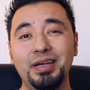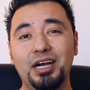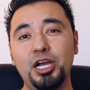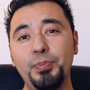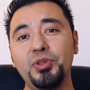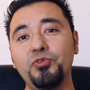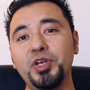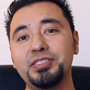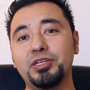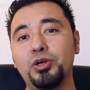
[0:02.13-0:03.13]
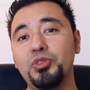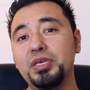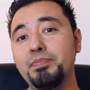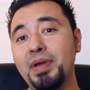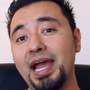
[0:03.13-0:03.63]
A couple of weeks ago
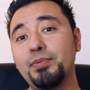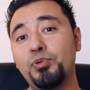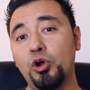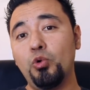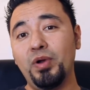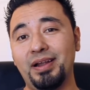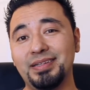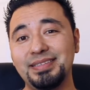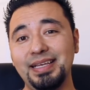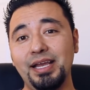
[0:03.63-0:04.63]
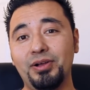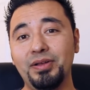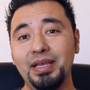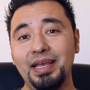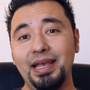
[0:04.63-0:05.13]
the Mac Pro went on
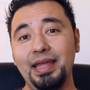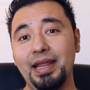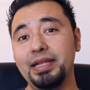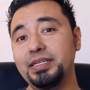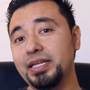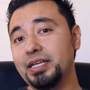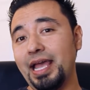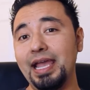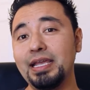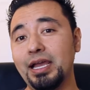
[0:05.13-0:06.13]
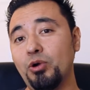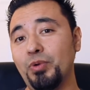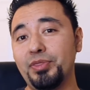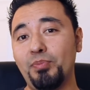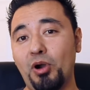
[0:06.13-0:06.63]
sale and I did a hangout
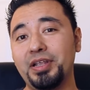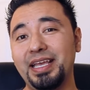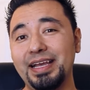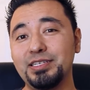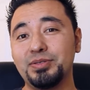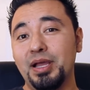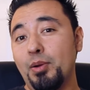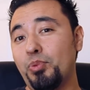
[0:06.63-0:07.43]
with Marques